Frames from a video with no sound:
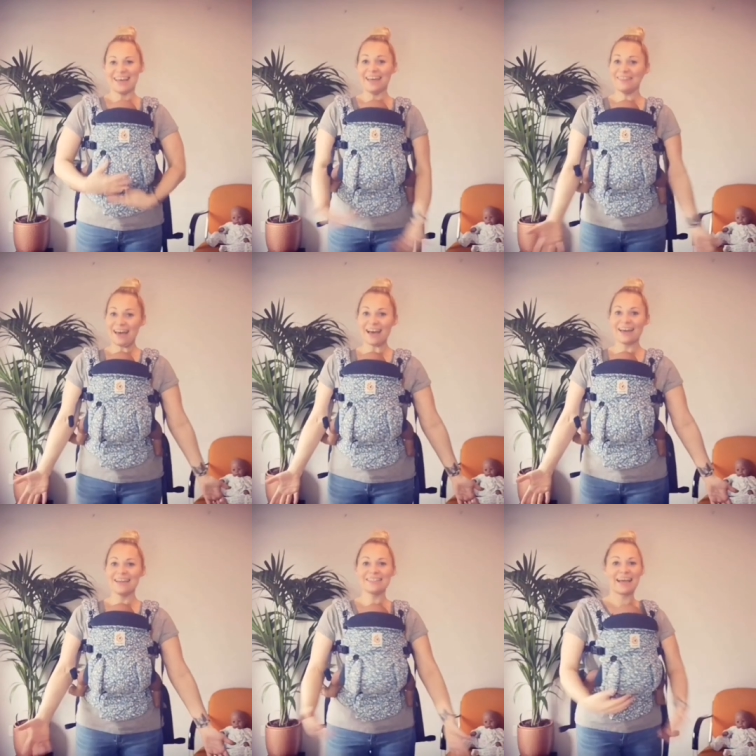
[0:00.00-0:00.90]
And
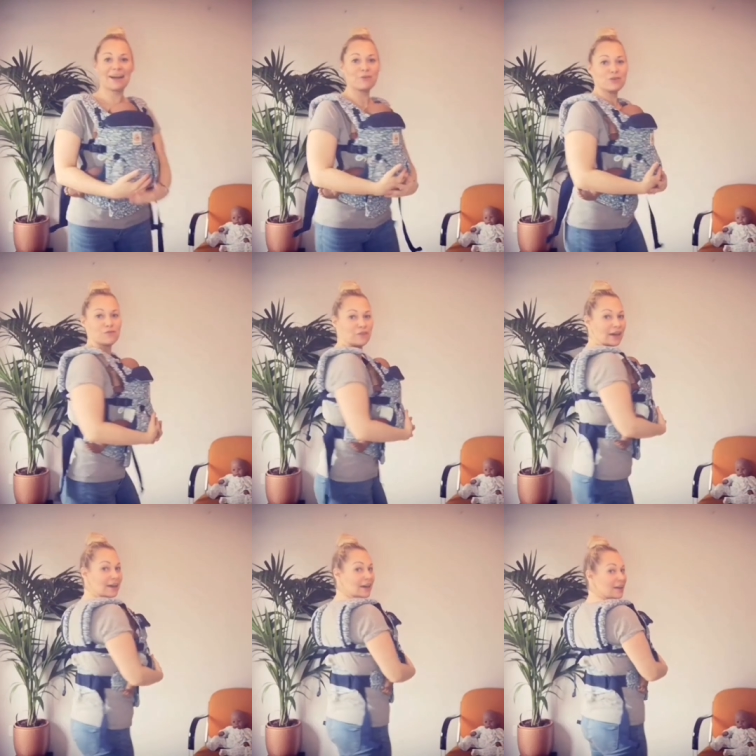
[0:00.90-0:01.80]
that is how you
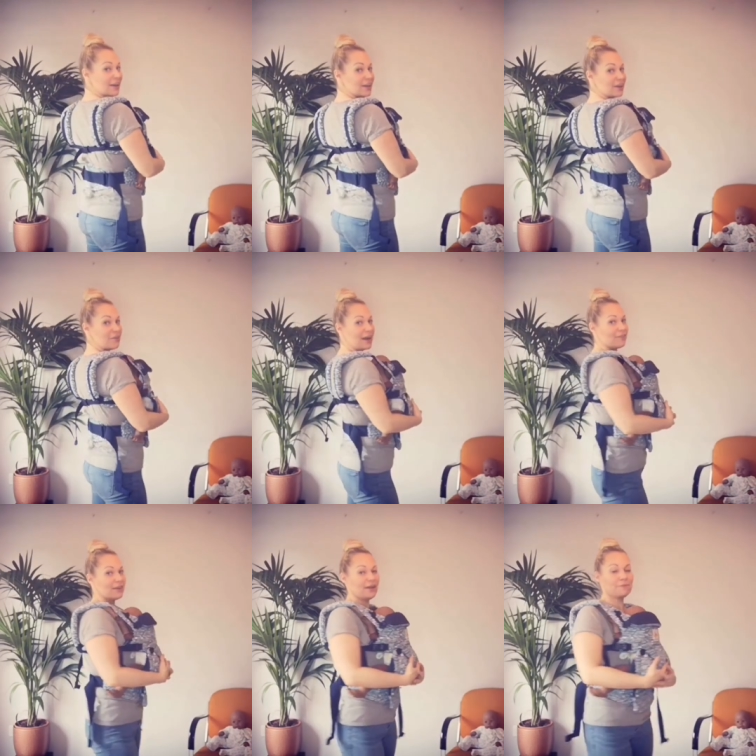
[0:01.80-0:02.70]
fit an Ergo
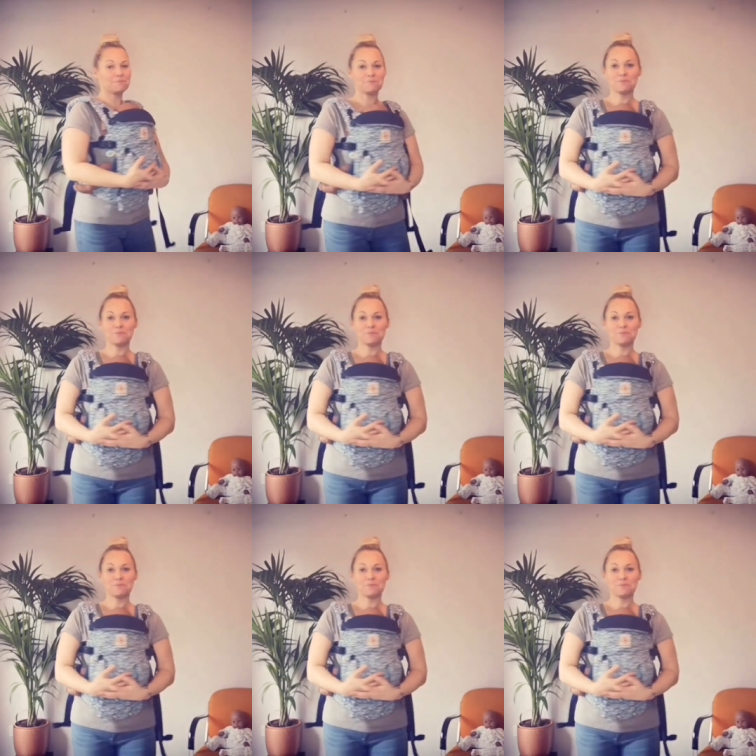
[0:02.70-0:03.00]
carrier